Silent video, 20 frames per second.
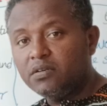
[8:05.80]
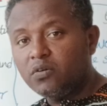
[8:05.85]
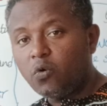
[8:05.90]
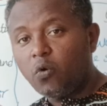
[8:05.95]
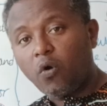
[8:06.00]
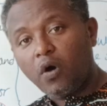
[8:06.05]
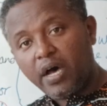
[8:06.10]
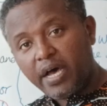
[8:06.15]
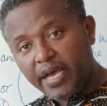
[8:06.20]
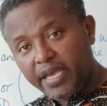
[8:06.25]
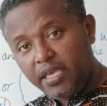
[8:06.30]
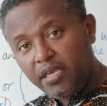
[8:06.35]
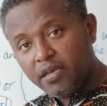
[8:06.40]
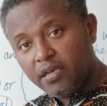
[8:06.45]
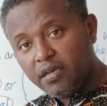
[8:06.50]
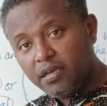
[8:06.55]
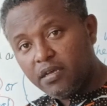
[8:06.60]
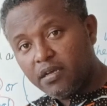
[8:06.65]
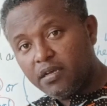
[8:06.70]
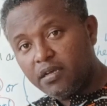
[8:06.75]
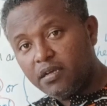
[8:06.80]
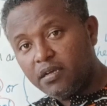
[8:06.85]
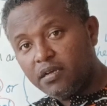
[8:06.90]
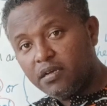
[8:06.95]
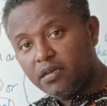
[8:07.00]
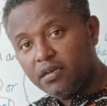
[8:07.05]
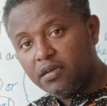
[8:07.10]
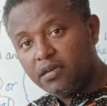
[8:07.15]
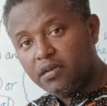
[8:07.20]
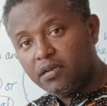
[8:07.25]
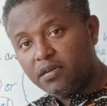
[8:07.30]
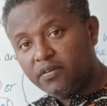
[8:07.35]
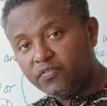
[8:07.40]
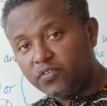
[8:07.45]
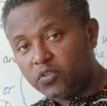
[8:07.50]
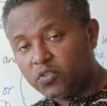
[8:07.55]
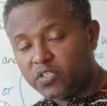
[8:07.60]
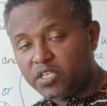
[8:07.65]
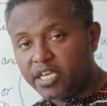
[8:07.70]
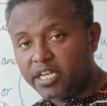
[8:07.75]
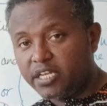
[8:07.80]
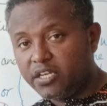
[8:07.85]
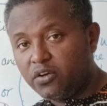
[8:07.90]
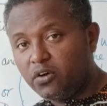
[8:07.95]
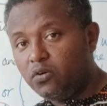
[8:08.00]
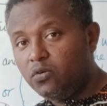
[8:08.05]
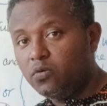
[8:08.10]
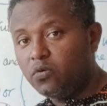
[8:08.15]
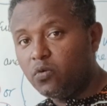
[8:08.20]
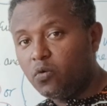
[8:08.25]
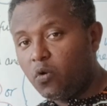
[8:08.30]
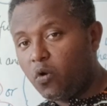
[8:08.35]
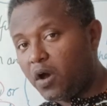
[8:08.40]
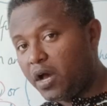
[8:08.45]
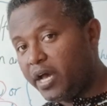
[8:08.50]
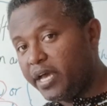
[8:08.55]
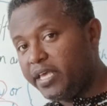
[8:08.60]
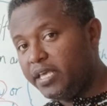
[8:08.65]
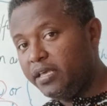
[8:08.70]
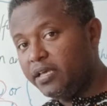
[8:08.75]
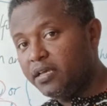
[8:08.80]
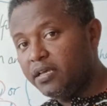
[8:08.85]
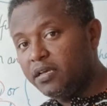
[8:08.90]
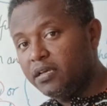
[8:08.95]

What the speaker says: Why? You said no. Why?